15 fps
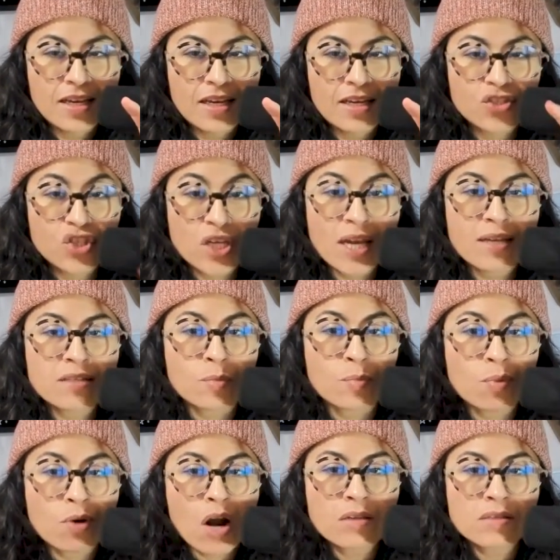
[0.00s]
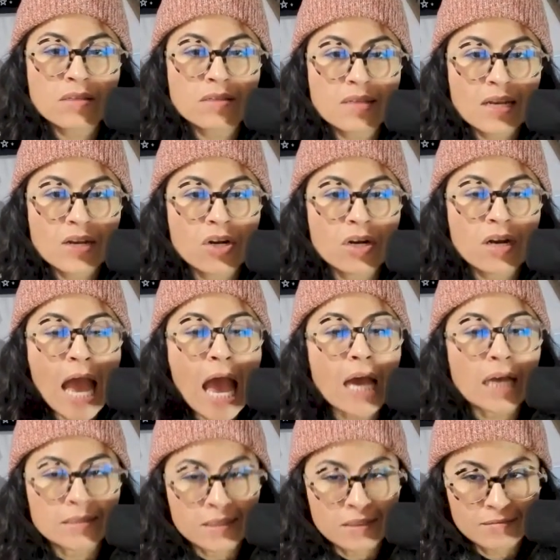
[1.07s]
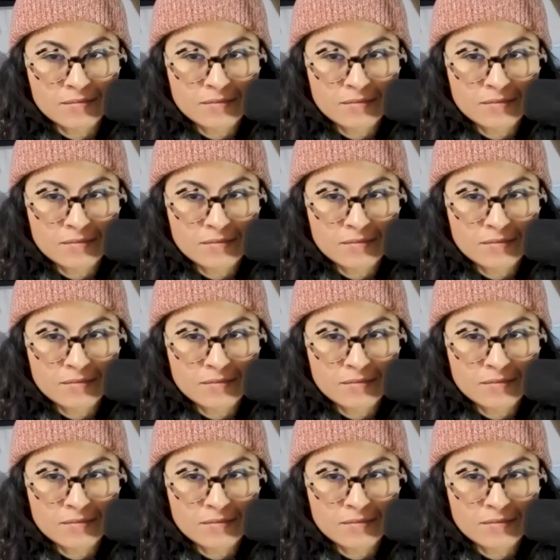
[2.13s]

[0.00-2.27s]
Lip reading: She has the process in her head.